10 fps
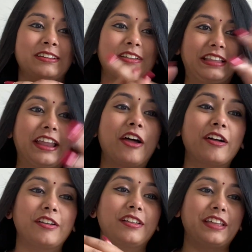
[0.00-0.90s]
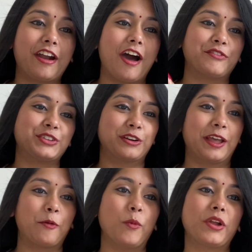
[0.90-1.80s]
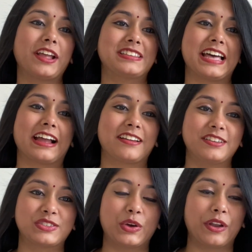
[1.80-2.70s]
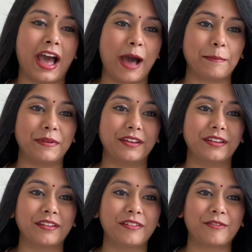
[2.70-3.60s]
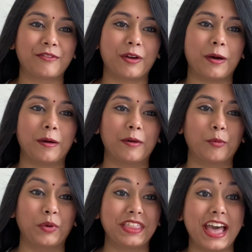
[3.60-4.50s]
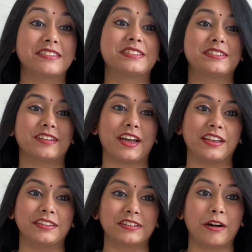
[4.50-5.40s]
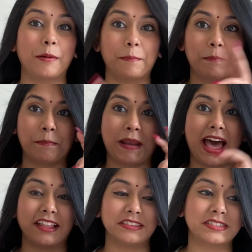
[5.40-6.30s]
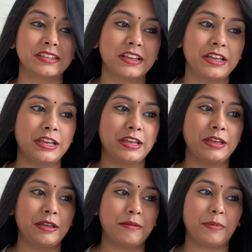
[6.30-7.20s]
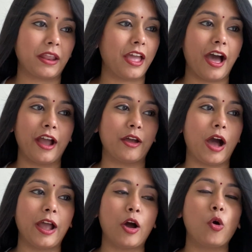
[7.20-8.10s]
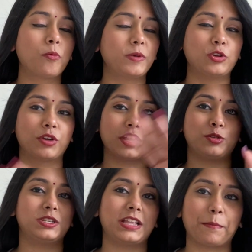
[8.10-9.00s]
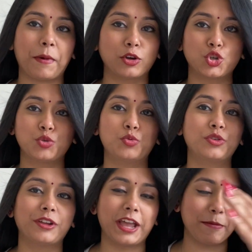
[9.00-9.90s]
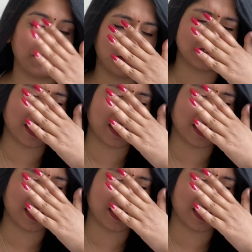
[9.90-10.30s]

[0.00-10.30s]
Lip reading: then thereafter, like, what exactly is gonna happen with Esther and her plans. But yeah, I hope we don't get to see that puncture wound again, because